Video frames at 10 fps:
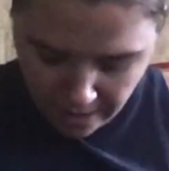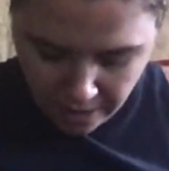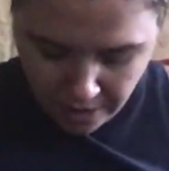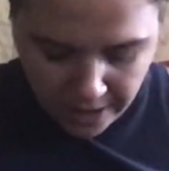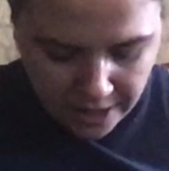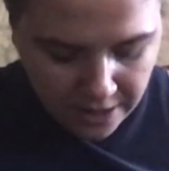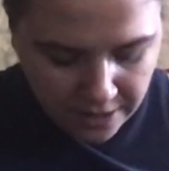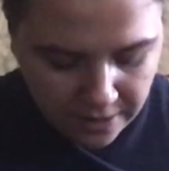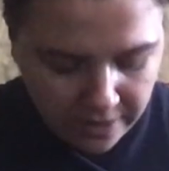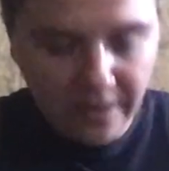There
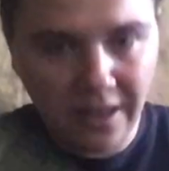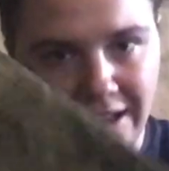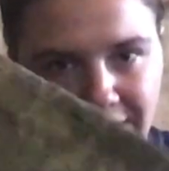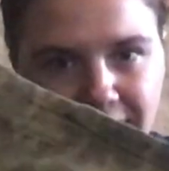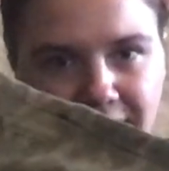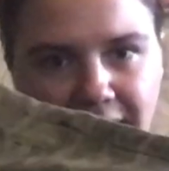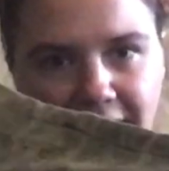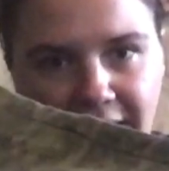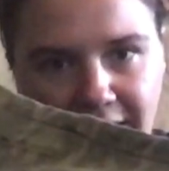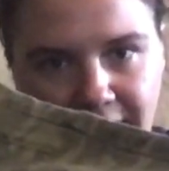is like a
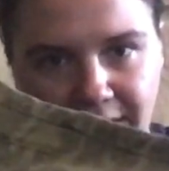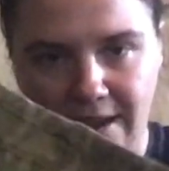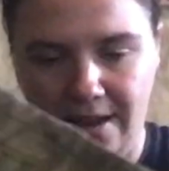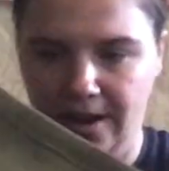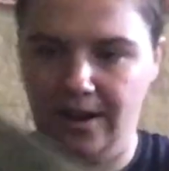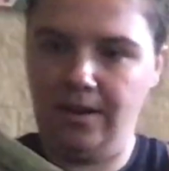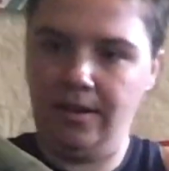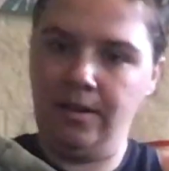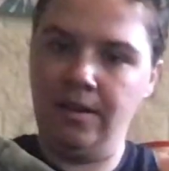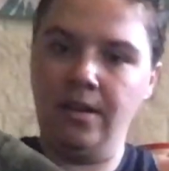stain there.
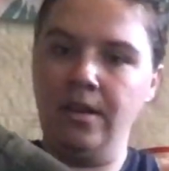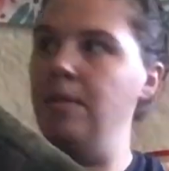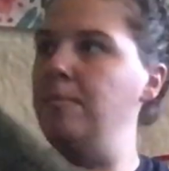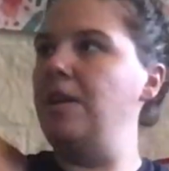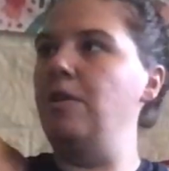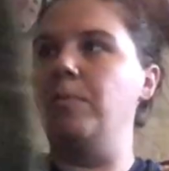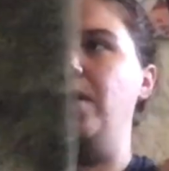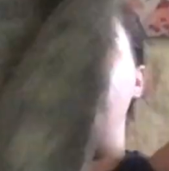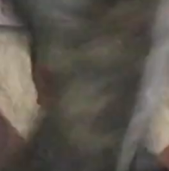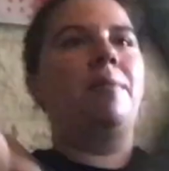That'll probably come